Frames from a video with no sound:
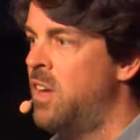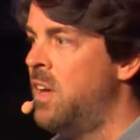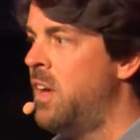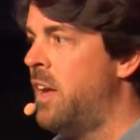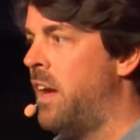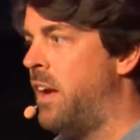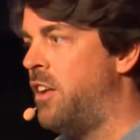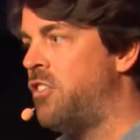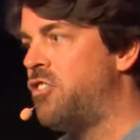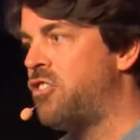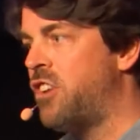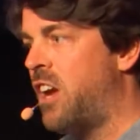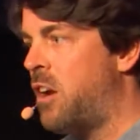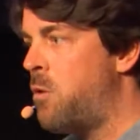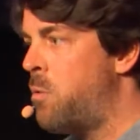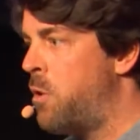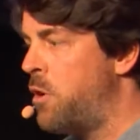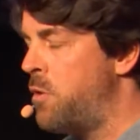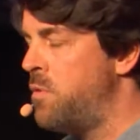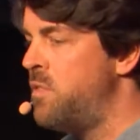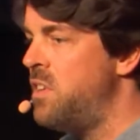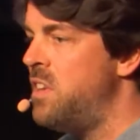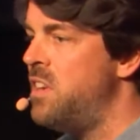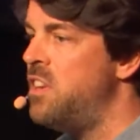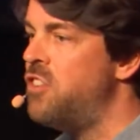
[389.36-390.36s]
and check one
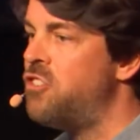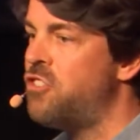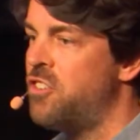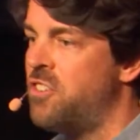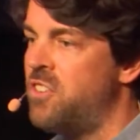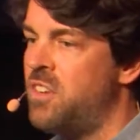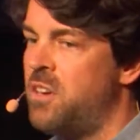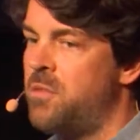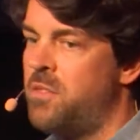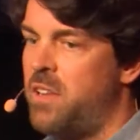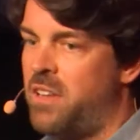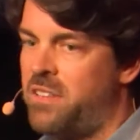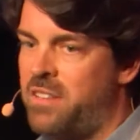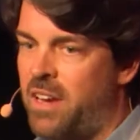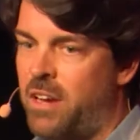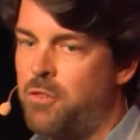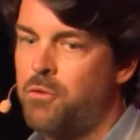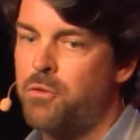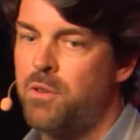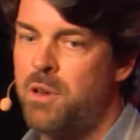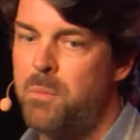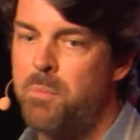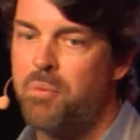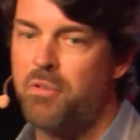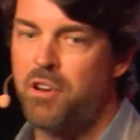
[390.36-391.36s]
of the initiatives that's
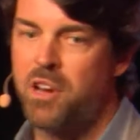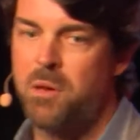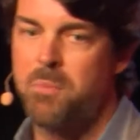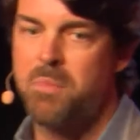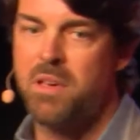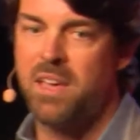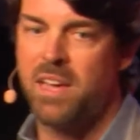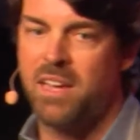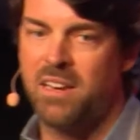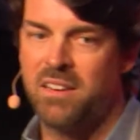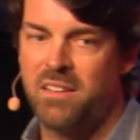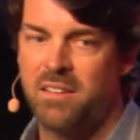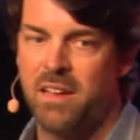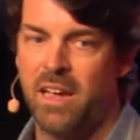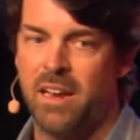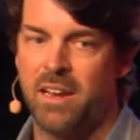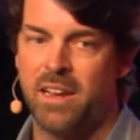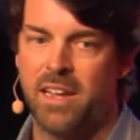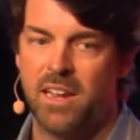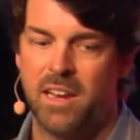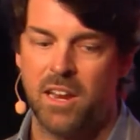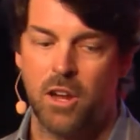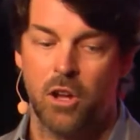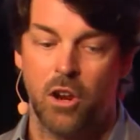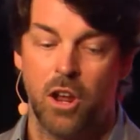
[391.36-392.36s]
actually pretty big and
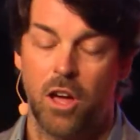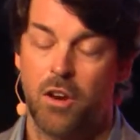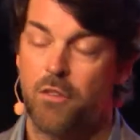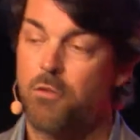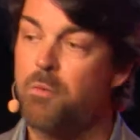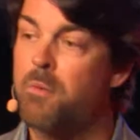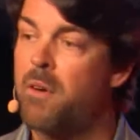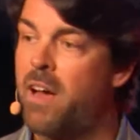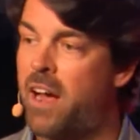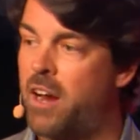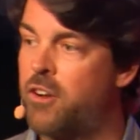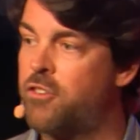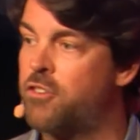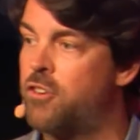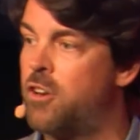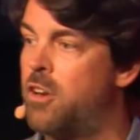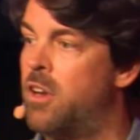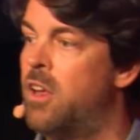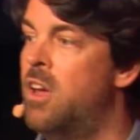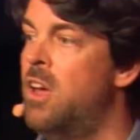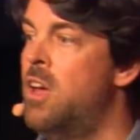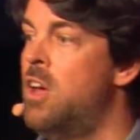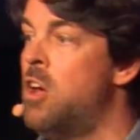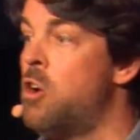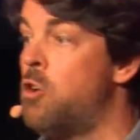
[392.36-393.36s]
getting a lot of traction
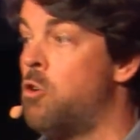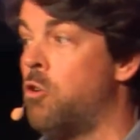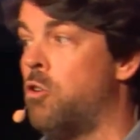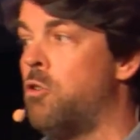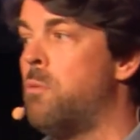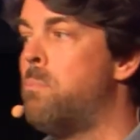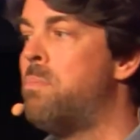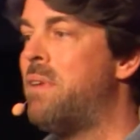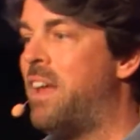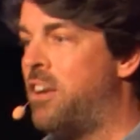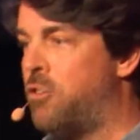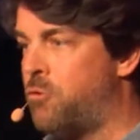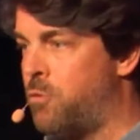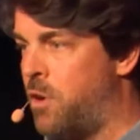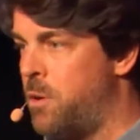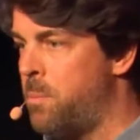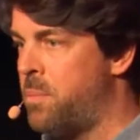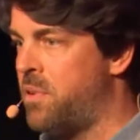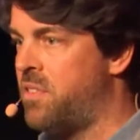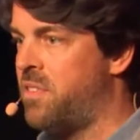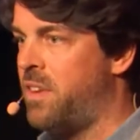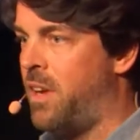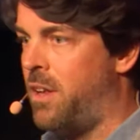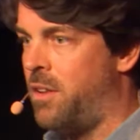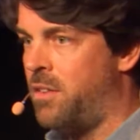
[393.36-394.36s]
called the Pledge
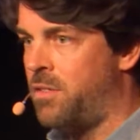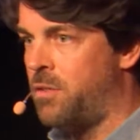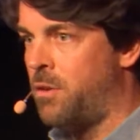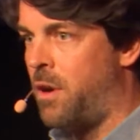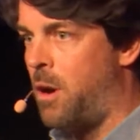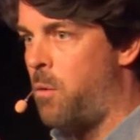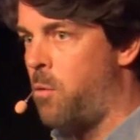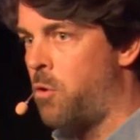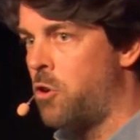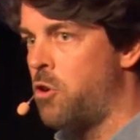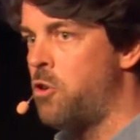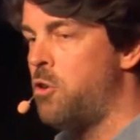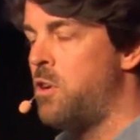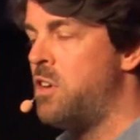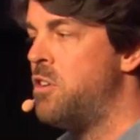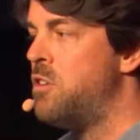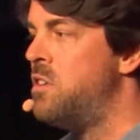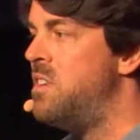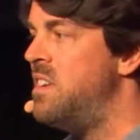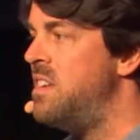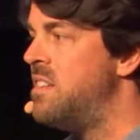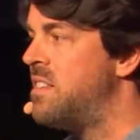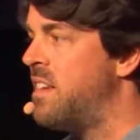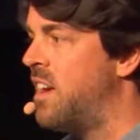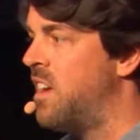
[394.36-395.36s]
1%. So I won't go into
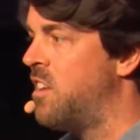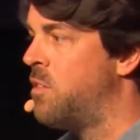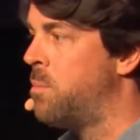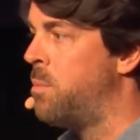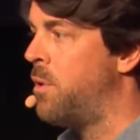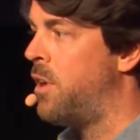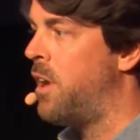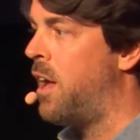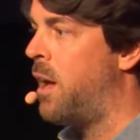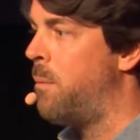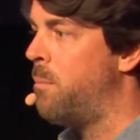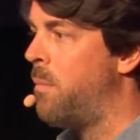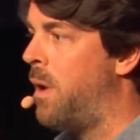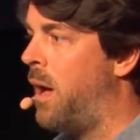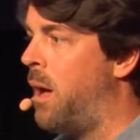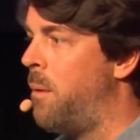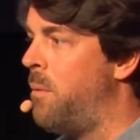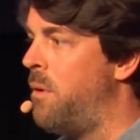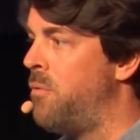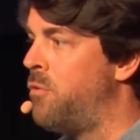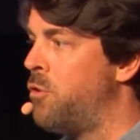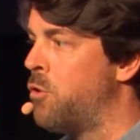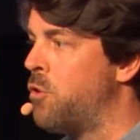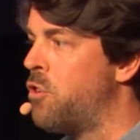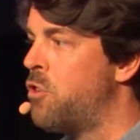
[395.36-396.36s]
details, but
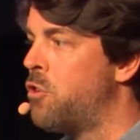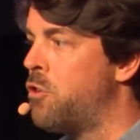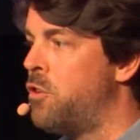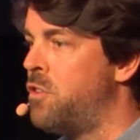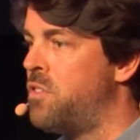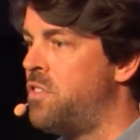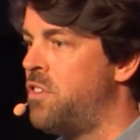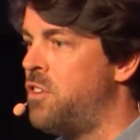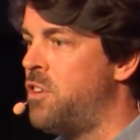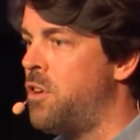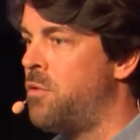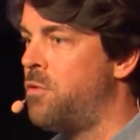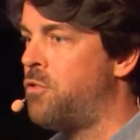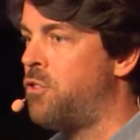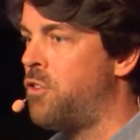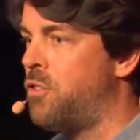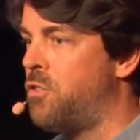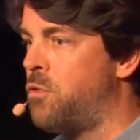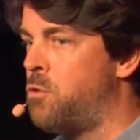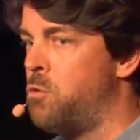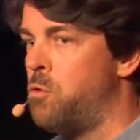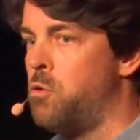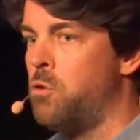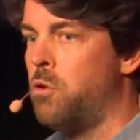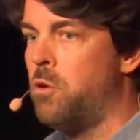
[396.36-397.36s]
if you're curious enough, just
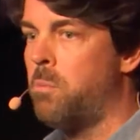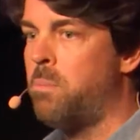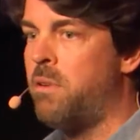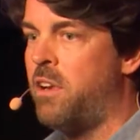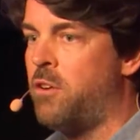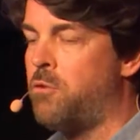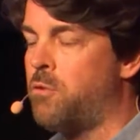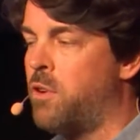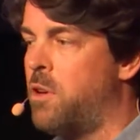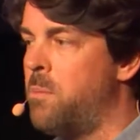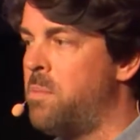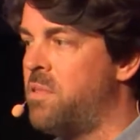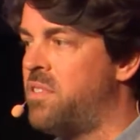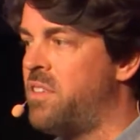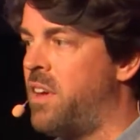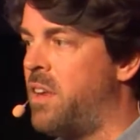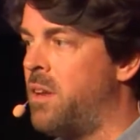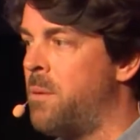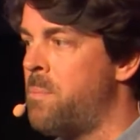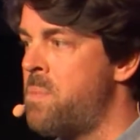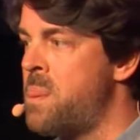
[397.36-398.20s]
Google Pledge 1%.